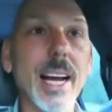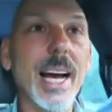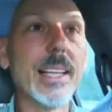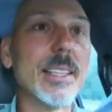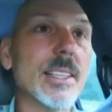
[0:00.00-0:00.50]
I
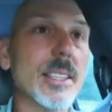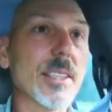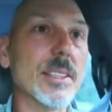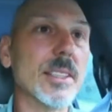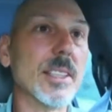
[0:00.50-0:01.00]
got
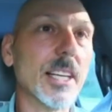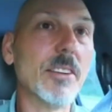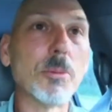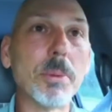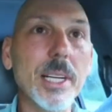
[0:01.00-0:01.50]
the
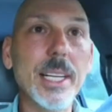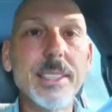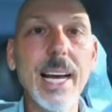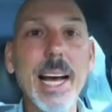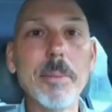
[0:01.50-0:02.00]
leaf spring
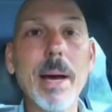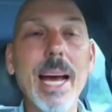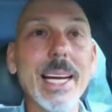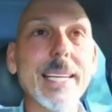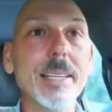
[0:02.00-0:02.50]
tied
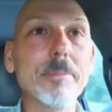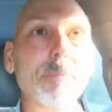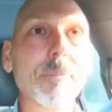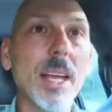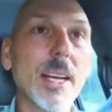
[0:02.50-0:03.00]
back up,
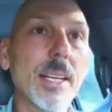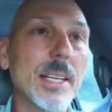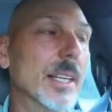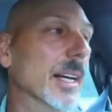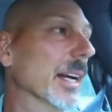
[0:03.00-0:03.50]

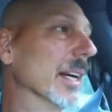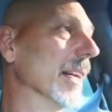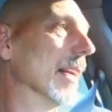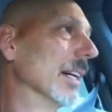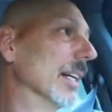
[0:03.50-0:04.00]

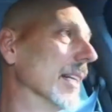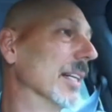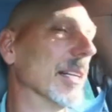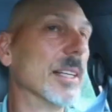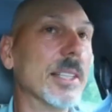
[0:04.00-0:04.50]
and
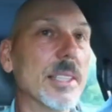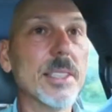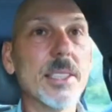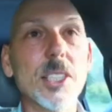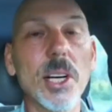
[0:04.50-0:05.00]

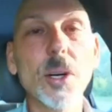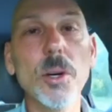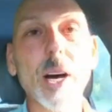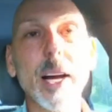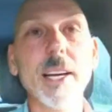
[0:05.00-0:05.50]

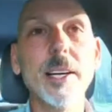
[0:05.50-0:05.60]
so I